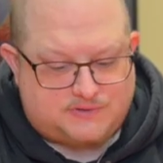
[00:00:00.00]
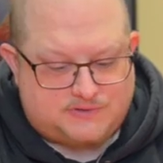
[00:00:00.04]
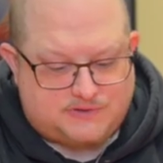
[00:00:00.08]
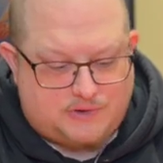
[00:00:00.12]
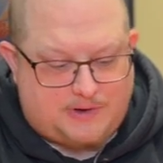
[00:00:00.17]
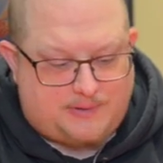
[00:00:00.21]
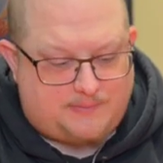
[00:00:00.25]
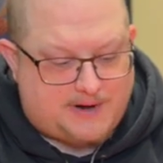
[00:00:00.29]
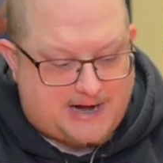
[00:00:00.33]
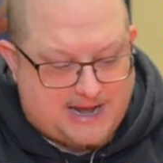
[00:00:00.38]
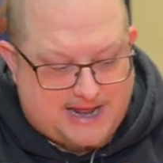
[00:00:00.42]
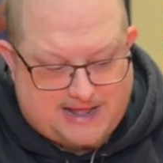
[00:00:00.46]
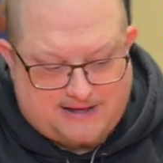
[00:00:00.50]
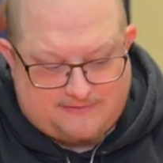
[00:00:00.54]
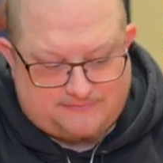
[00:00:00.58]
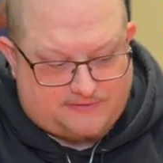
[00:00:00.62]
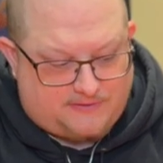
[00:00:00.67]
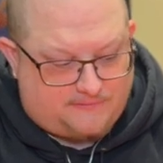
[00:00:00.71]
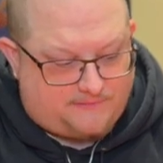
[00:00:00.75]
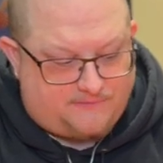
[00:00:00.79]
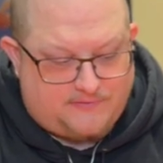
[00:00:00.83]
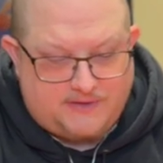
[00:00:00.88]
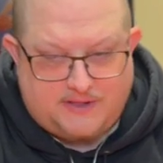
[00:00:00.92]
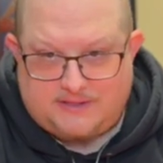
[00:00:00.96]
So I'm going to have
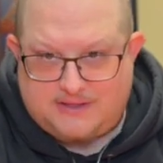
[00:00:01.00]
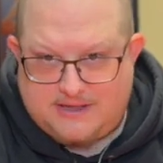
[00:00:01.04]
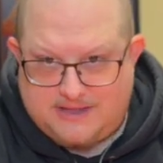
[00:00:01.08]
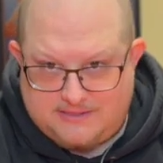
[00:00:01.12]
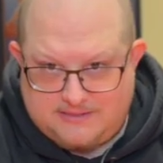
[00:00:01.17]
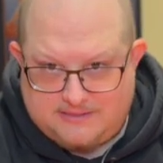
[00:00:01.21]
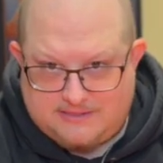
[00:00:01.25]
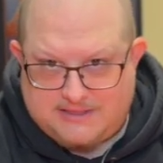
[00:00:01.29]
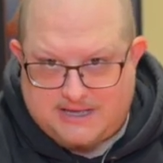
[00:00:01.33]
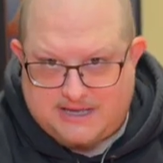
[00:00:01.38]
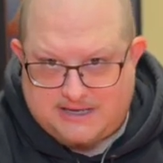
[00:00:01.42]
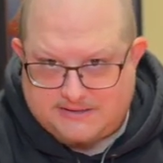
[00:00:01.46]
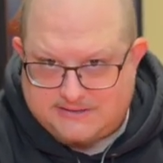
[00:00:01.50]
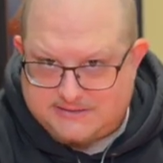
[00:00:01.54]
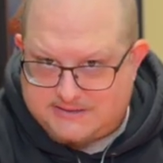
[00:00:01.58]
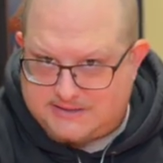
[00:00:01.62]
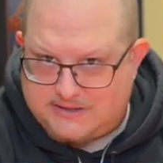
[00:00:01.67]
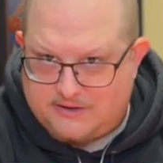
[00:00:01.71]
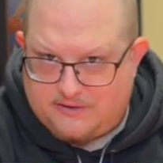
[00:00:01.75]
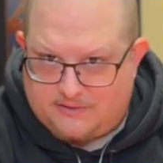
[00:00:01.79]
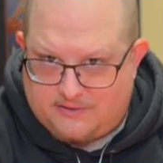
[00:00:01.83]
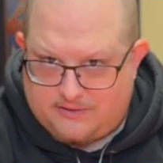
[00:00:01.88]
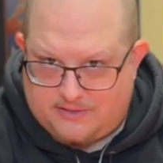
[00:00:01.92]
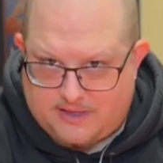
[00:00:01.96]
to fill in things
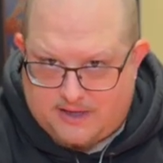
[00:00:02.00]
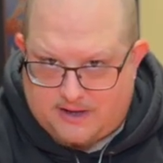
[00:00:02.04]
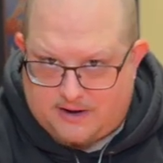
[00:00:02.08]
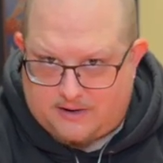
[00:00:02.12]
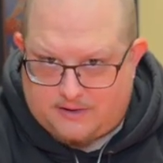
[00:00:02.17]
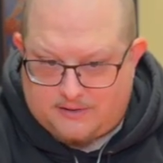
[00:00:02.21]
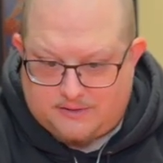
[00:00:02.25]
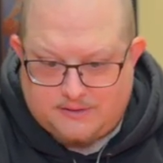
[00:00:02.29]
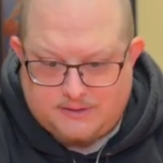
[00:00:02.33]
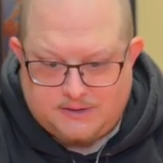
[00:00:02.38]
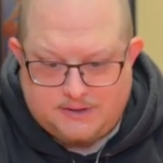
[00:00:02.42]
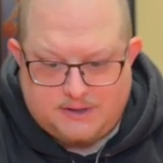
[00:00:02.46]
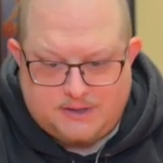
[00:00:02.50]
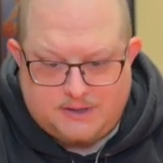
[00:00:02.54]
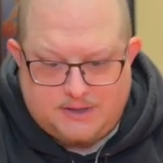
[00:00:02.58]
here and there.